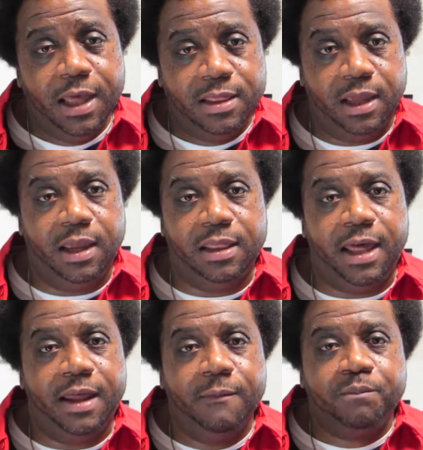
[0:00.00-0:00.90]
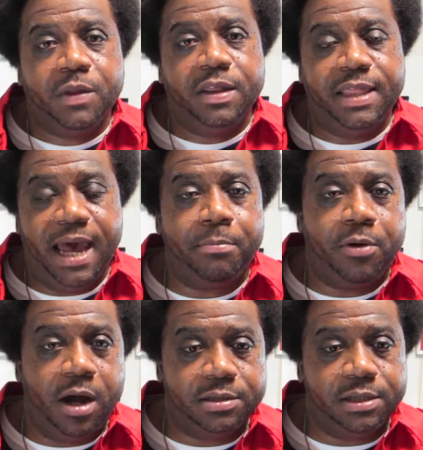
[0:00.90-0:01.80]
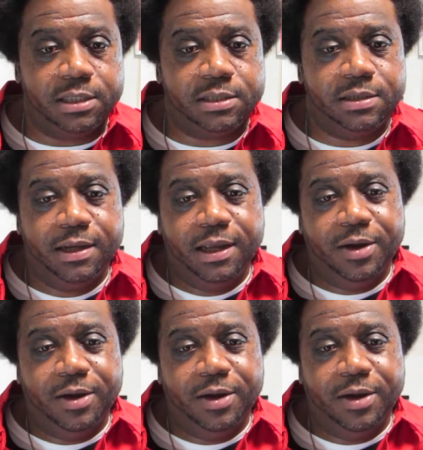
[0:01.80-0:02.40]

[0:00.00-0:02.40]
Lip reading: thinking that process